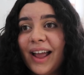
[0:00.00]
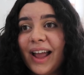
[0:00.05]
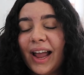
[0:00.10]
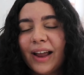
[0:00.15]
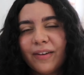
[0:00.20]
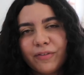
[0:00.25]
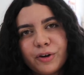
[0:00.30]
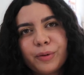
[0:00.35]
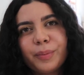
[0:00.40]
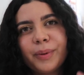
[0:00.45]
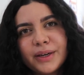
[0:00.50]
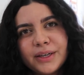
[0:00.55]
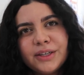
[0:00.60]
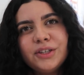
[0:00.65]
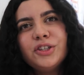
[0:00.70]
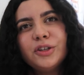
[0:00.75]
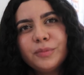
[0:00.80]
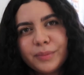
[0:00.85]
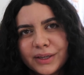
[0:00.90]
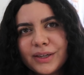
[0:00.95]
everybody
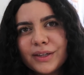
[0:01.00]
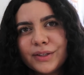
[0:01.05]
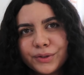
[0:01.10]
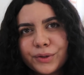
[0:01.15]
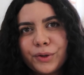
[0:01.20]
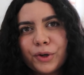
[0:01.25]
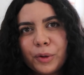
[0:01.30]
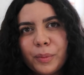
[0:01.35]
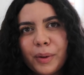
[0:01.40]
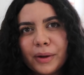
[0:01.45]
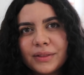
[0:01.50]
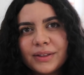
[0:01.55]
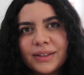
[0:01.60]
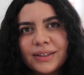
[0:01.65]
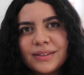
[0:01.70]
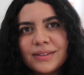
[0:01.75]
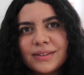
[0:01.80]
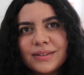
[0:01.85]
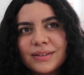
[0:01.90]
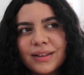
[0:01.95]
should be concerned about
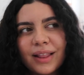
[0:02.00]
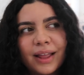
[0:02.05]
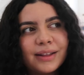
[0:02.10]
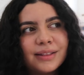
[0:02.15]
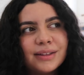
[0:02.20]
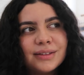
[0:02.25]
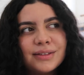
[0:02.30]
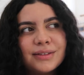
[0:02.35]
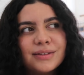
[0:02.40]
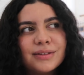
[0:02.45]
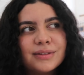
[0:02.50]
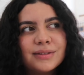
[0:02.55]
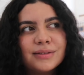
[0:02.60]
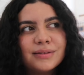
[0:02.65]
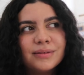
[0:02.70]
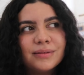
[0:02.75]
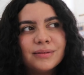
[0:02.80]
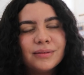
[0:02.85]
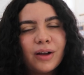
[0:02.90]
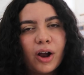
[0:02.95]
this. Like this is
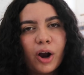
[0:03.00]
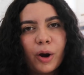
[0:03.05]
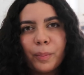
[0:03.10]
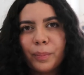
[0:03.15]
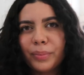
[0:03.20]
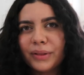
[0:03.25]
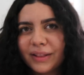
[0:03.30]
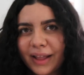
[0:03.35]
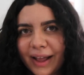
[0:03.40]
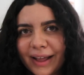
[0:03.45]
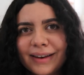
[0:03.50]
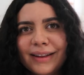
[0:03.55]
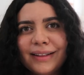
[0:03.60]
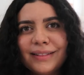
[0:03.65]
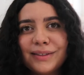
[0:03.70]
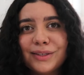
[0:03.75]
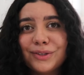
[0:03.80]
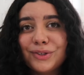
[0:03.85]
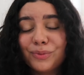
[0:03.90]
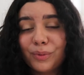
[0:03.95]
our planet.
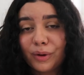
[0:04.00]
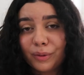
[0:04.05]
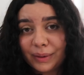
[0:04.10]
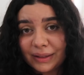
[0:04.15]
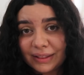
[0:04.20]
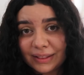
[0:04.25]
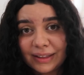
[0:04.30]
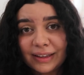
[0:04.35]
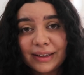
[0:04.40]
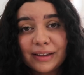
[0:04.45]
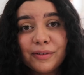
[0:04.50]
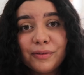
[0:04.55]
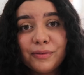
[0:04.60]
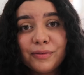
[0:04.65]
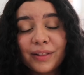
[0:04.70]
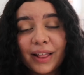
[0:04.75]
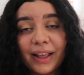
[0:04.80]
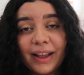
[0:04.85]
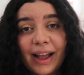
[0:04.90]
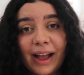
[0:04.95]
This is where we live.
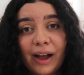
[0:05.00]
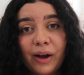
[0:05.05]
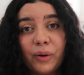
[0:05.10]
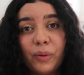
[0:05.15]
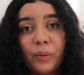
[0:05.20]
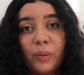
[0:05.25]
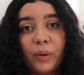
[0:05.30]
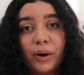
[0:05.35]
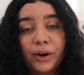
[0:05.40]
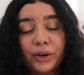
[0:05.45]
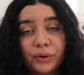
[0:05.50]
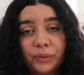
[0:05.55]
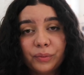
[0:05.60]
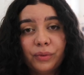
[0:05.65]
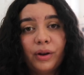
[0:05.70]
Like how are you